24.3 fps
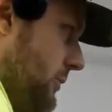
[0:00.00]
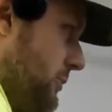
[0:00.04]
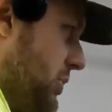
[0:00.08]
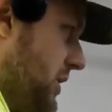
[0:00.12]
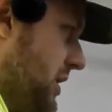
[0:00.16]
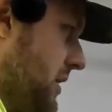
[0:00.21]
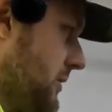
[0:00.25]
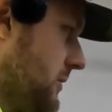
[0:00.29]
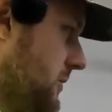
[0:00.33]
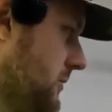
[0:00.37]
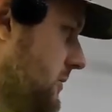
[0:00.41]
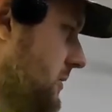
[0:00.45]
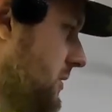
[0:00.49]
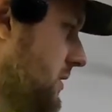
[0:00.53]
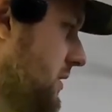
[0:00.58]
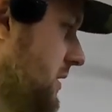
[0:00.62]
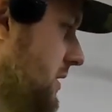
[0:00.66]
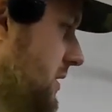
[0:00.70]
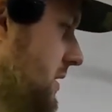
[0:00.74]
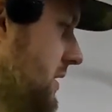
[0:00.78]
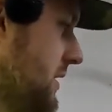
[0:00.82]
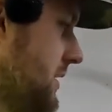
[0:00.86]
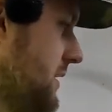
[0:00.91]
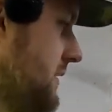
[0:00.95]
peel
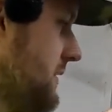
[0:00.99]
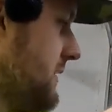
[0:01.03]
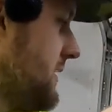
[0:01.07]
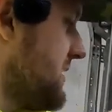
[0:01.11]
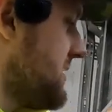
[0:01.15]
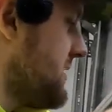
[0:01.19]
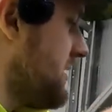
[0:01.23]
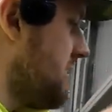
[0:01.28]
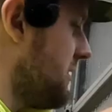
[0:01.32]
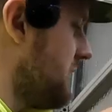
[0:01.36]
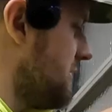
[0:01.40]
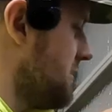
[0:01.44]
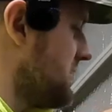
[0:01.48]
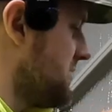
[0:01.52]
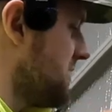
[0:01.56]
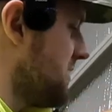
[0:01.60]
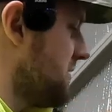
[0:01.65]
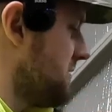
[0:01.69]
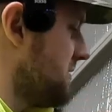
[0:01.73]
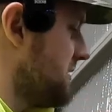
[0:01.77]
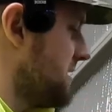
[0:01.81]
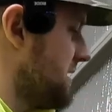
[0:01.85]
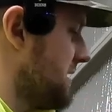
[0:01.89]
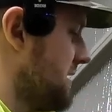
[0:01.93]
this
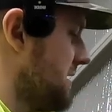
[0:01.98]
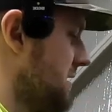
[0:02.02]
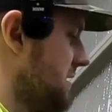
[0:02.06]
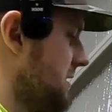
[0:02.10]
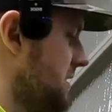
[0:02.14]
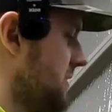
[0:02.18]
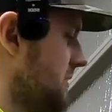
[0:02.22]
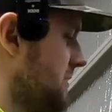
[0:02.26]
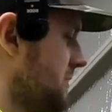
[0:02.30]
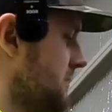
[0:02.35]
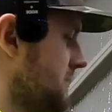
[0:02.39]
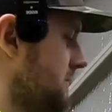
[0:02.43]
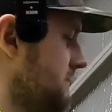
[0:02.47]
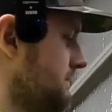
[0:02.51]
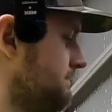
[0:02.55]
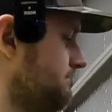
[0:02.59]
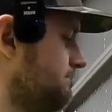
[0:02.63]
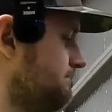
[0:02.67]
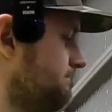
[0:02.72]
AutoZone tent here.